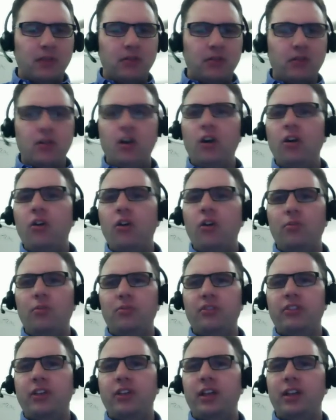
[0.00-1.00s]

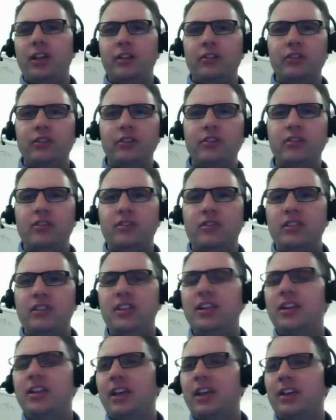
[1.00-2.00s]
home settings and
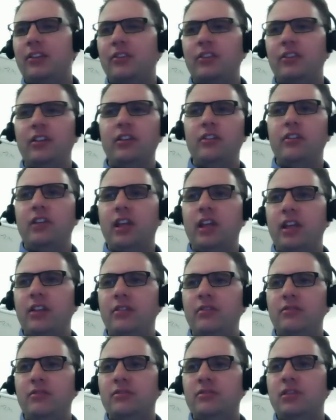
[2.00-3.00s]
DNS
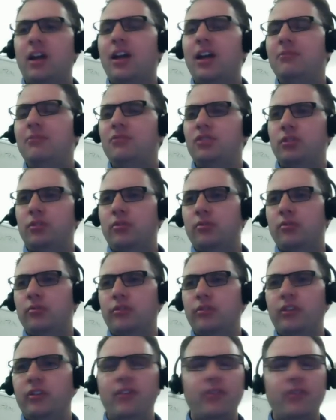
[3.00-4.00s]
and time
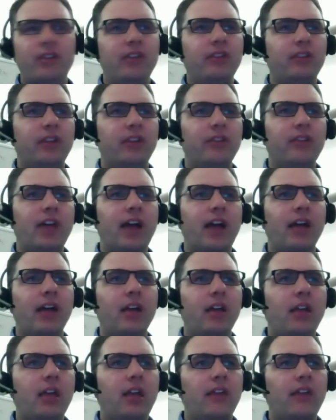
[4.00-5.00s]
zones and things like that.
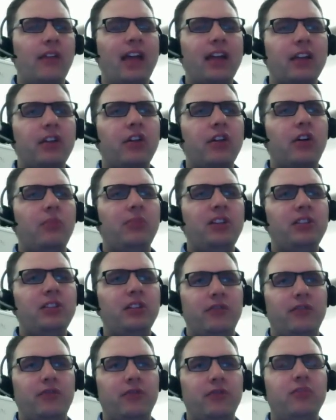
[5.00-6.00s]
And that can all be
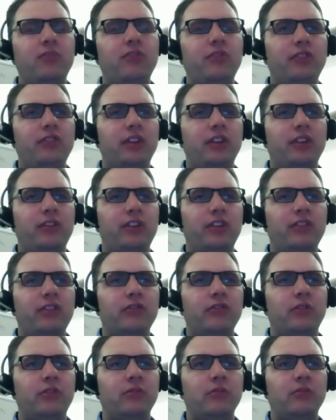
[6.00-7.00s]
done from UCS
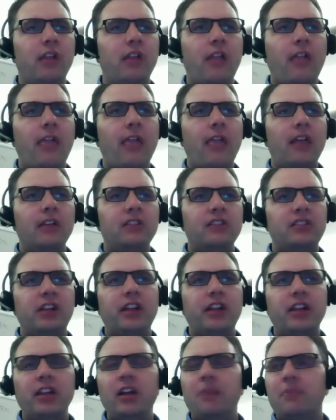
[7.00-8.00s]
Central.
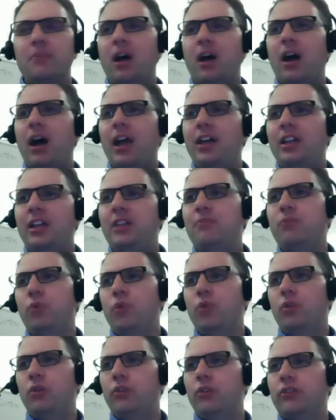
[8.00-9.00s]
Setting up ID
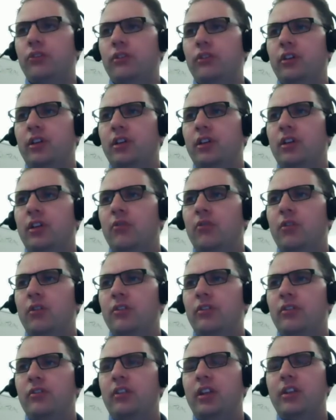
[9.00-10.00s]
pools.
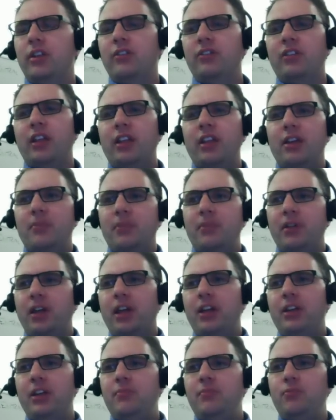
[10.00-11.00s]
Well, instead of setting up an
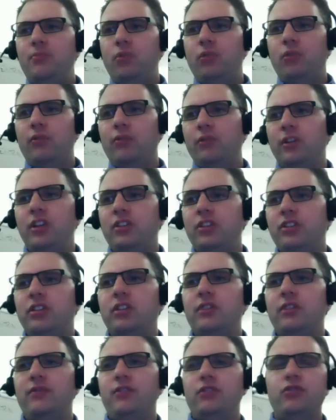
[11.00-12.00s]
ID pool for each
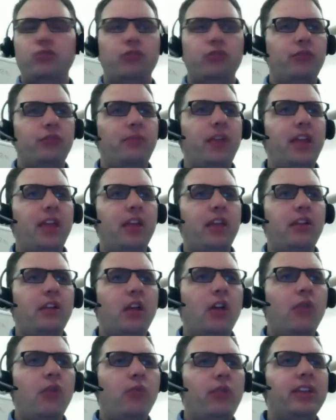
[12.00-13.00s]
individual domain,
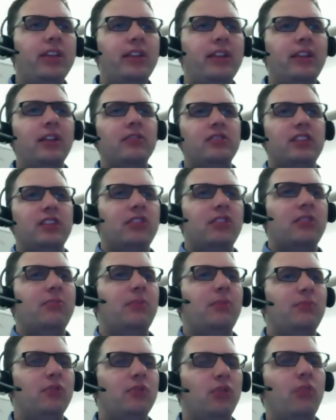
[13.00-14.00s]
we can now set them
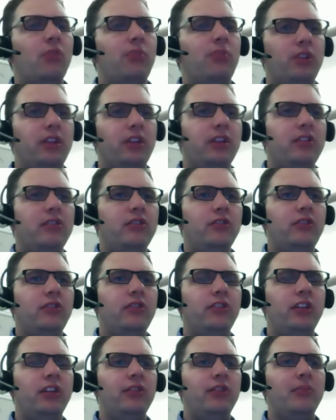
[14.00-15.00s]
up globally in
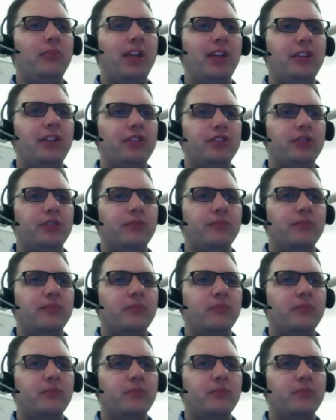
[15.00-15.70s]
UCS Manager.